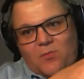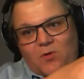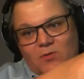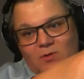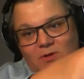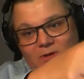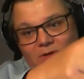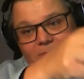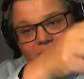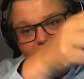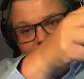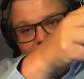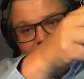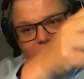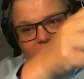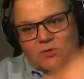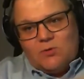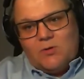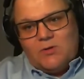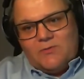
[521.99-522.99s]
powder.
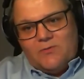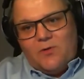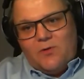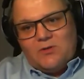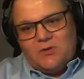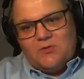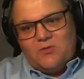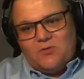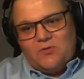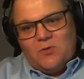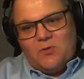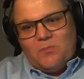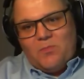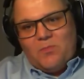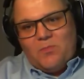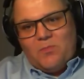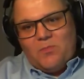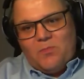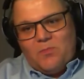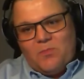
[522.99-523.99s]
So it falls onto the
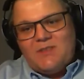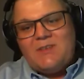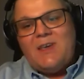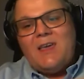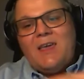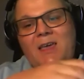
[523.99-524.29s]
powder bed